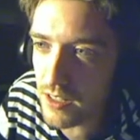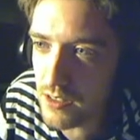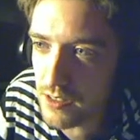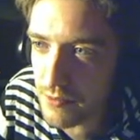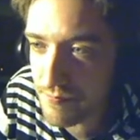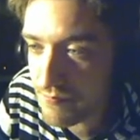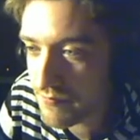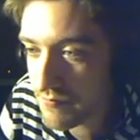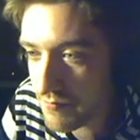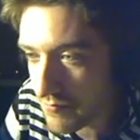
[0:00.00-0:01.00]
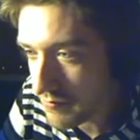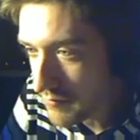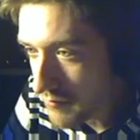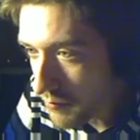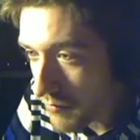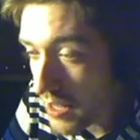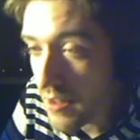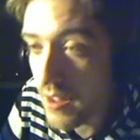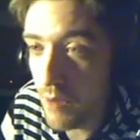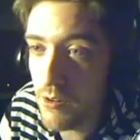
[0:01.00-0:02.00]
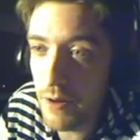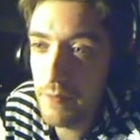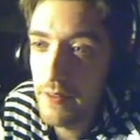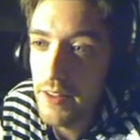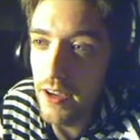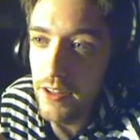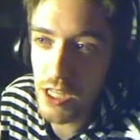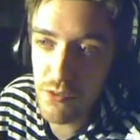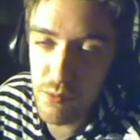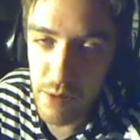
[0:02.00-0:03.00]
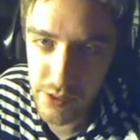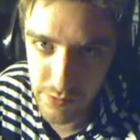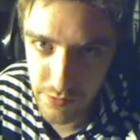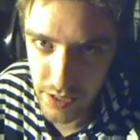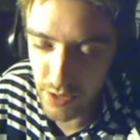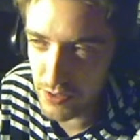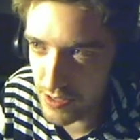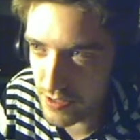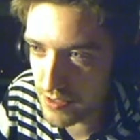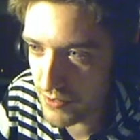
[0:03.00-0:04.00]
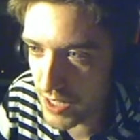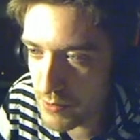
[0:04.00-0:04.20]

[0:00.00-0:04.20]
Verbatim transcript: So, however, Uh, they give you monster after Death, which